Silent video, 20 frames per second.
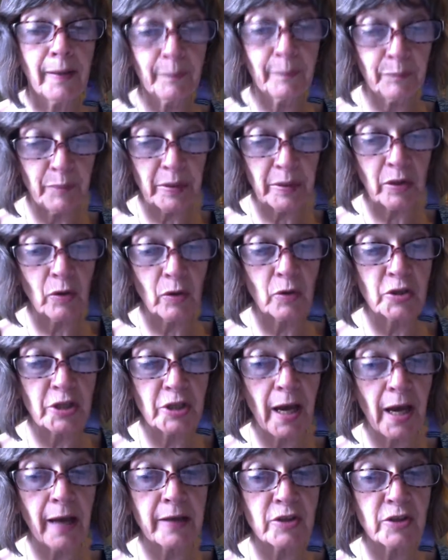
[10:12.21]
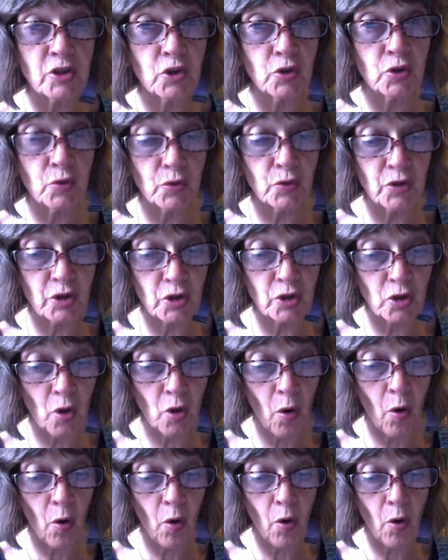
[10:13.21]
because as you
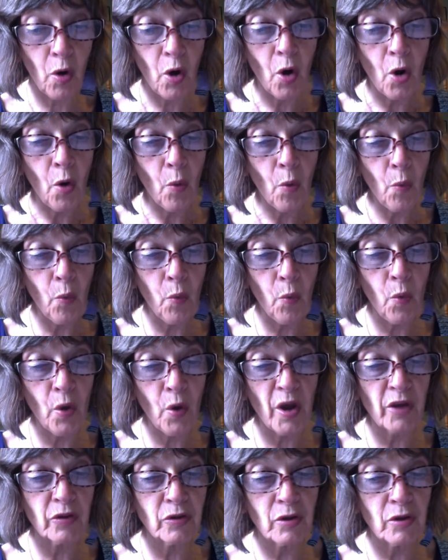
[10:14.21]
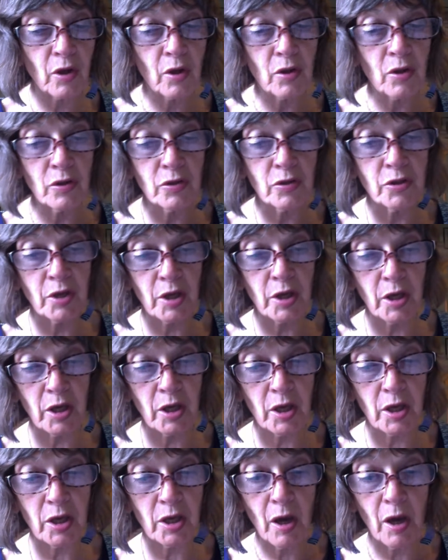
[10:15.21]
saw with
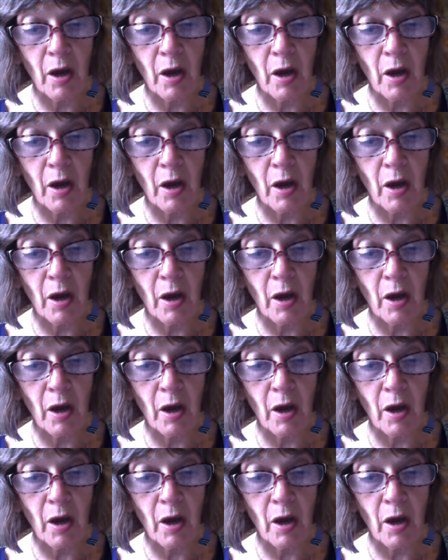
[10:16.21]
the